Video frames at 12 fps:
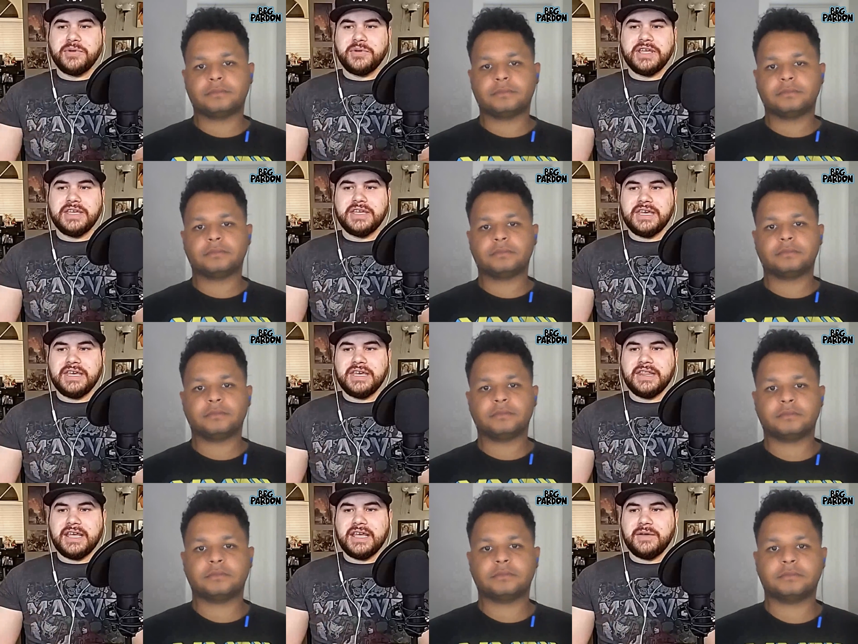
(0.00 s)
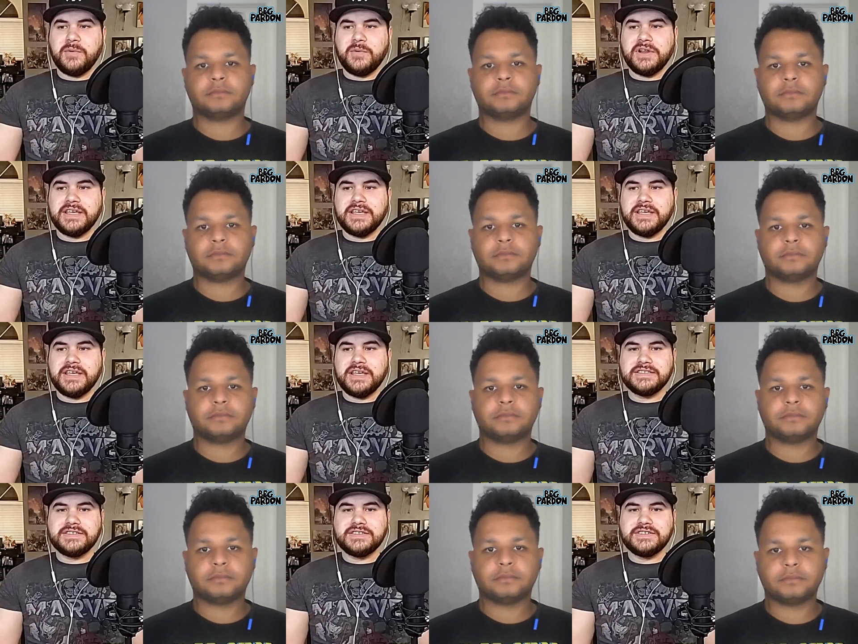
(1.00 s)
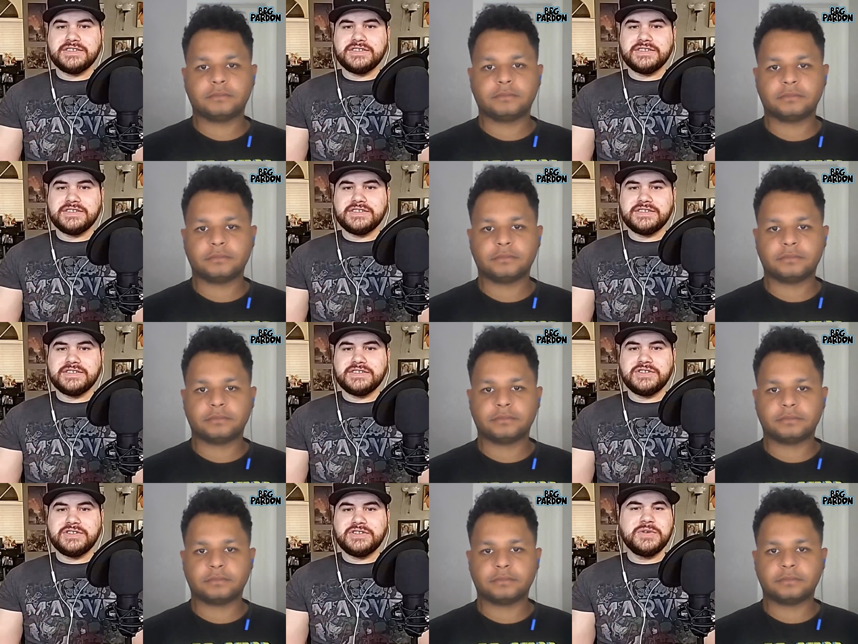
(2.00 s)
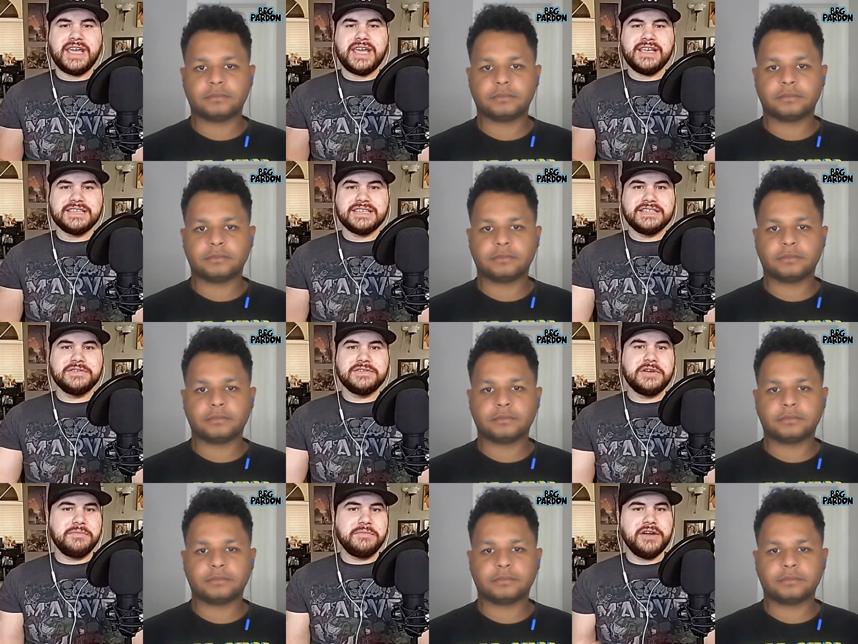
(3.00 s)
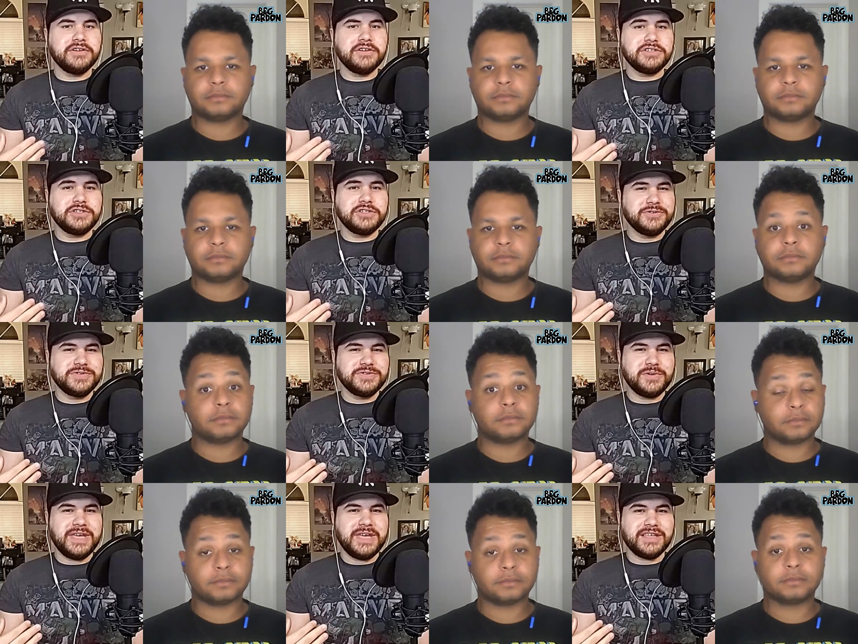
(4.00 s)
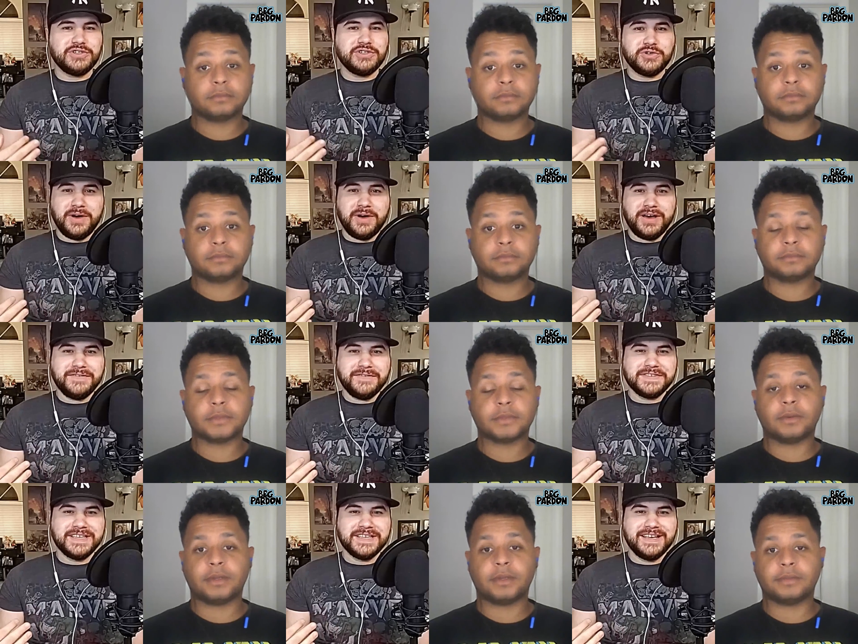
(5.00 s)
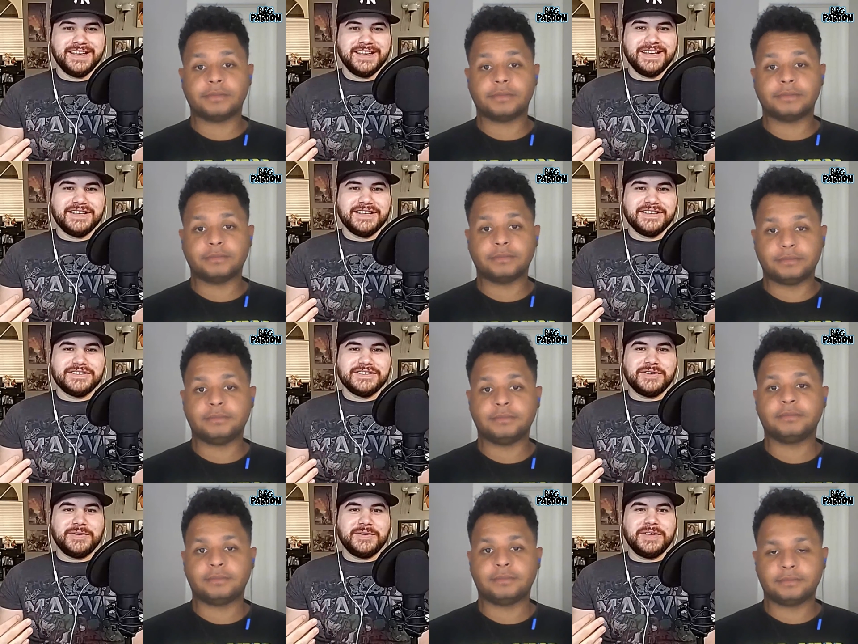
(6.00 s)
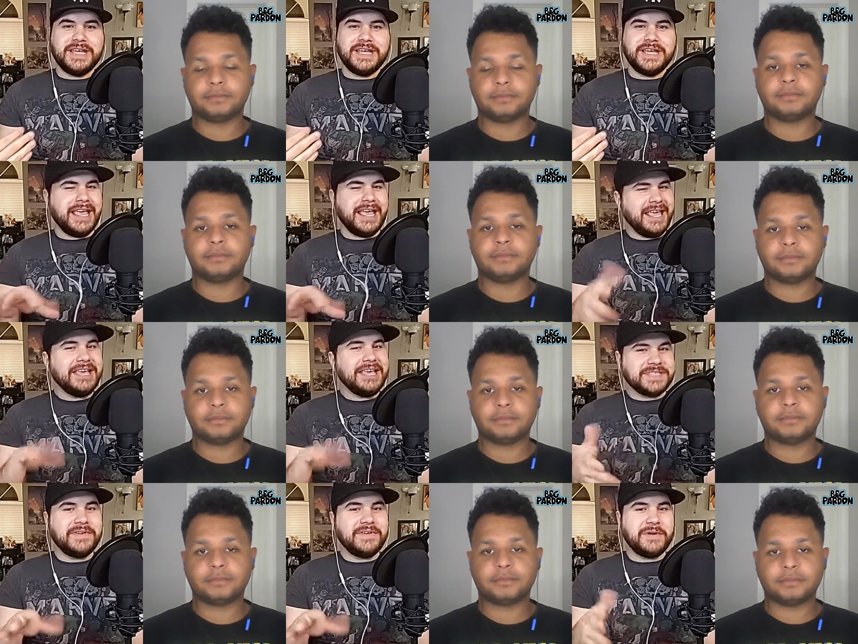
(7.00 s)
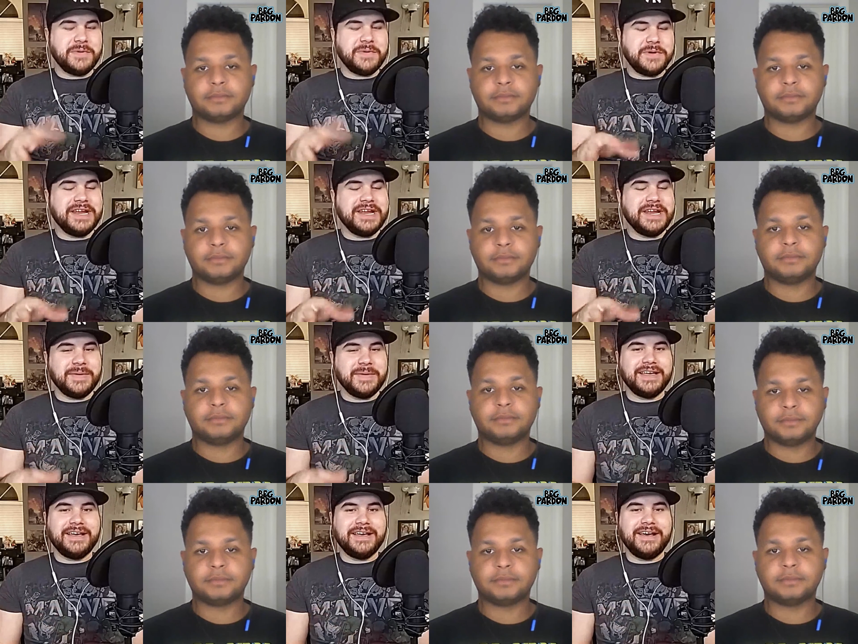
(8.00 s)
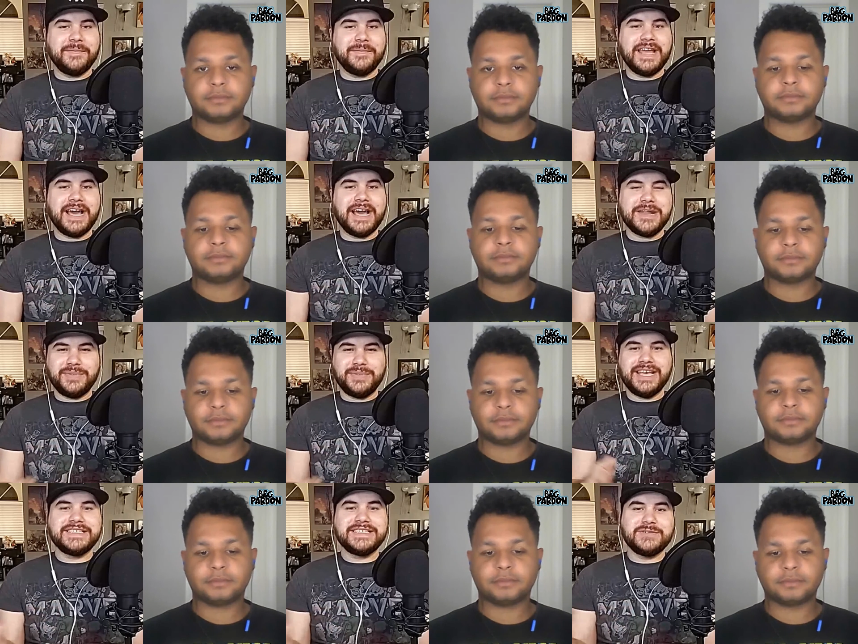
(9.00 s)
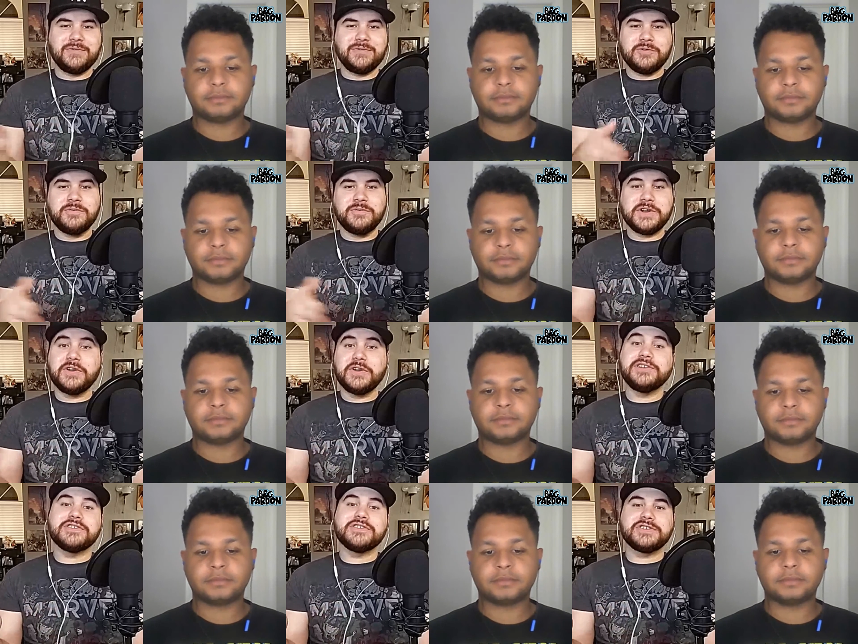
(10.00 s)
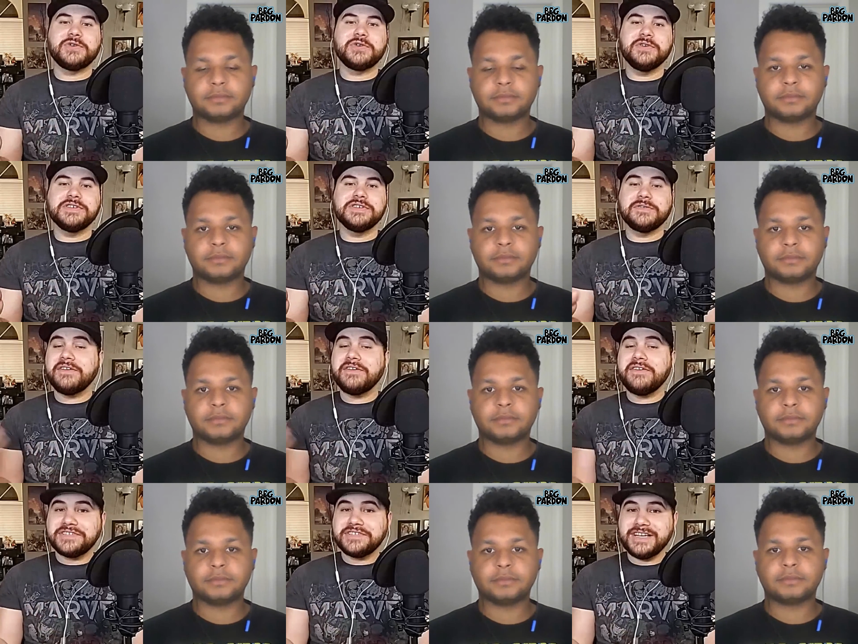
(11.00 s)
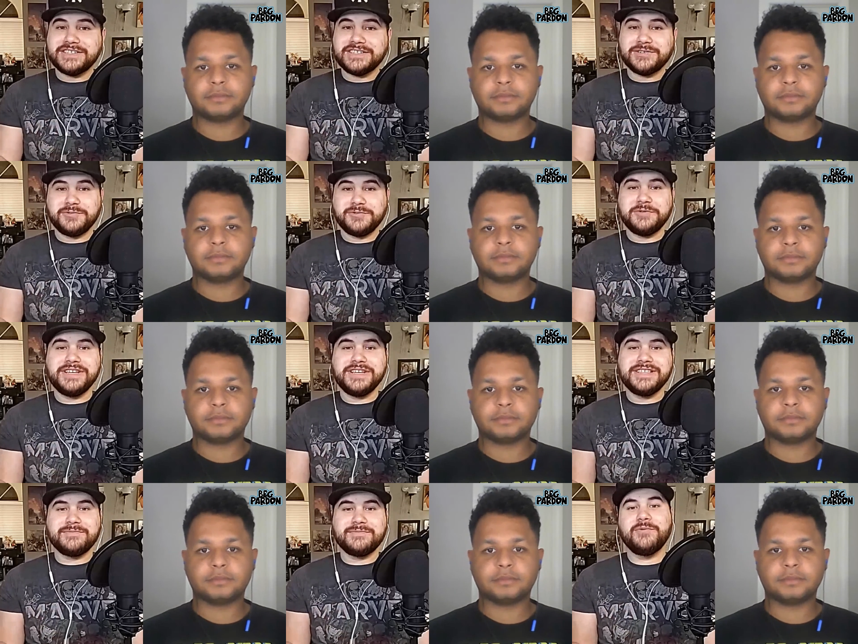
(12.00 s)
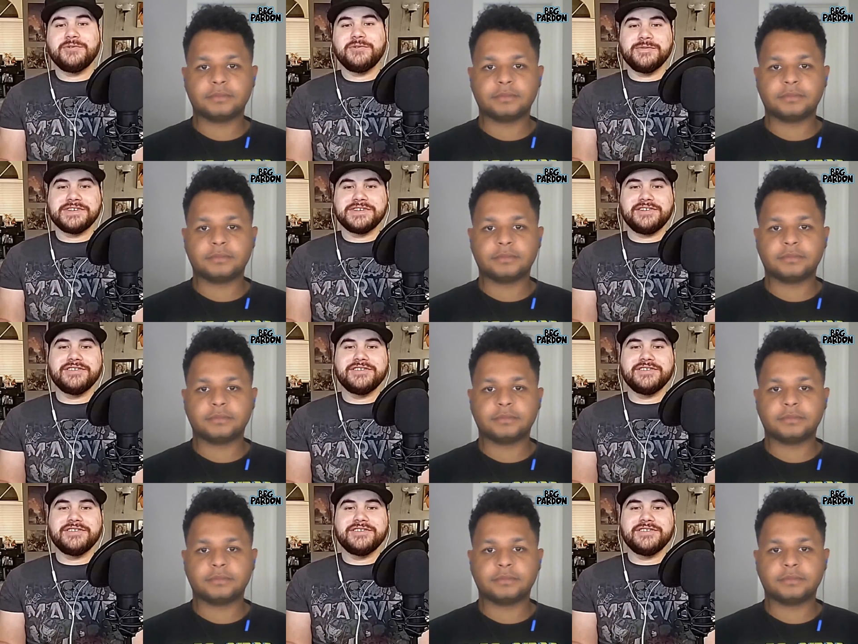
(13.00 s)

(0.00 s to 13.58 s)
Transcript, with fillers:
Speaker 1: bringing in like one of his students or his student aides into their marriage too. So he had like two wives. Oh, so he himself had a weird dynamic, um, and that kind of plays into Wonder Woman's earlier stories. So if you ever have a chance to reread some of Wonder Woman's